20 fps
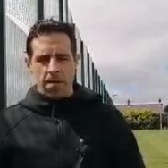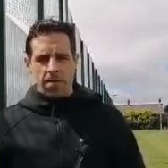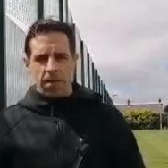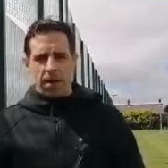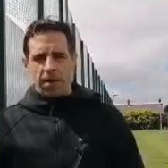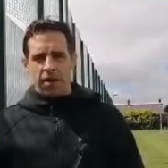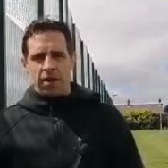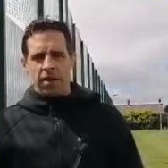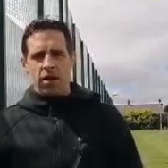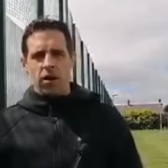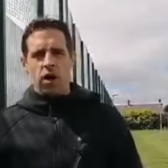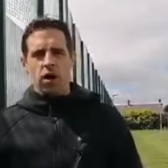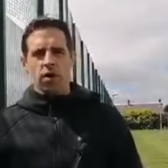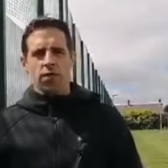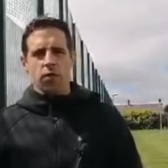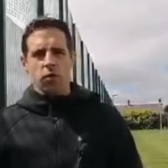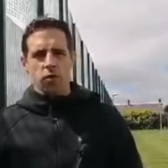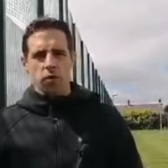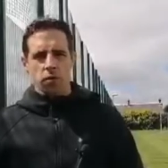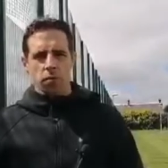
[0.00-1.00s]
and he had a lot
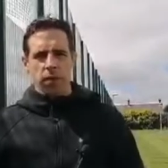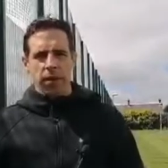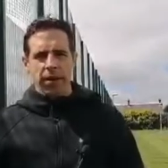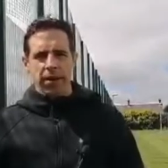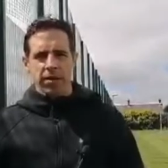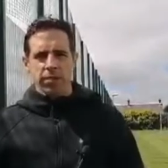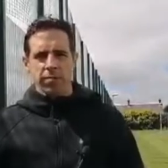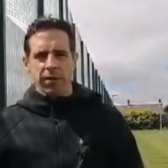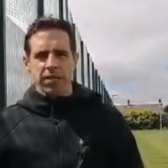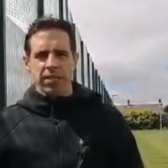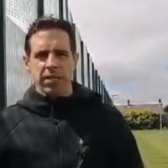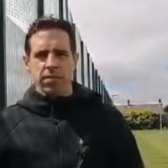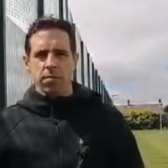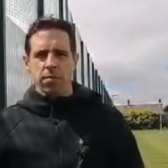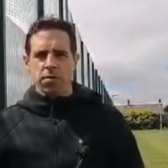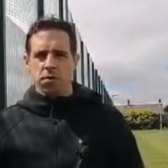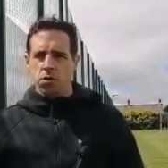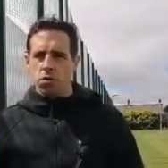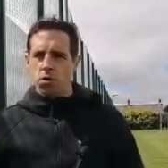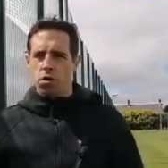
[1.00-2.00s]
of older players mixed in
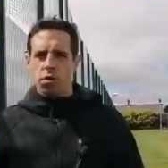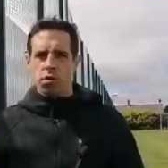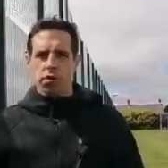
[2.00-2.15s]
with the youth